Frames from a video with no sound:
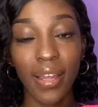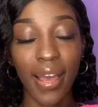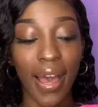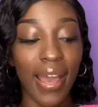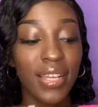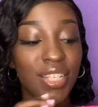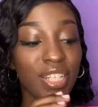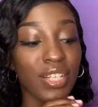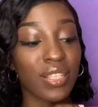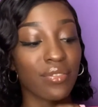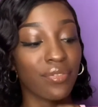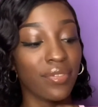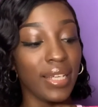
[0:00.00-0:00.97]
I
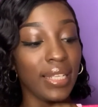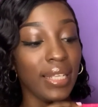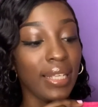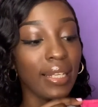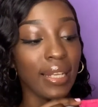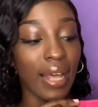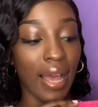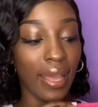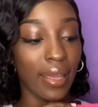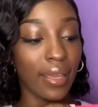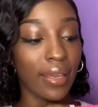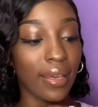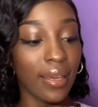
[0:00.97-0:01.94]
just really
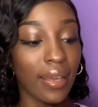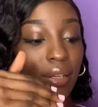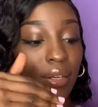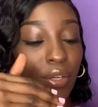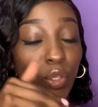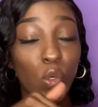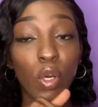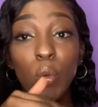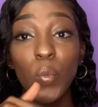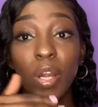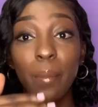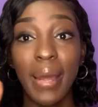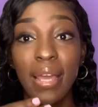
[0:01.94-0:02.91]
like knowing
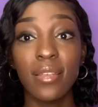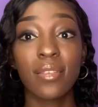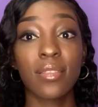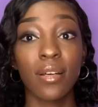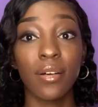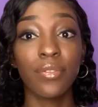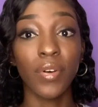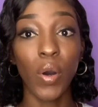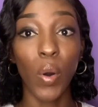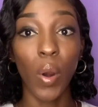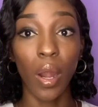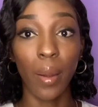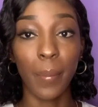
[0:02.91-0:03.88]
where my stuff
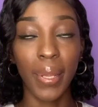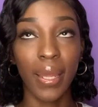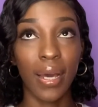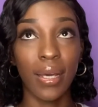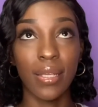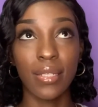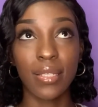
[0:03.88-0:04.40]
are because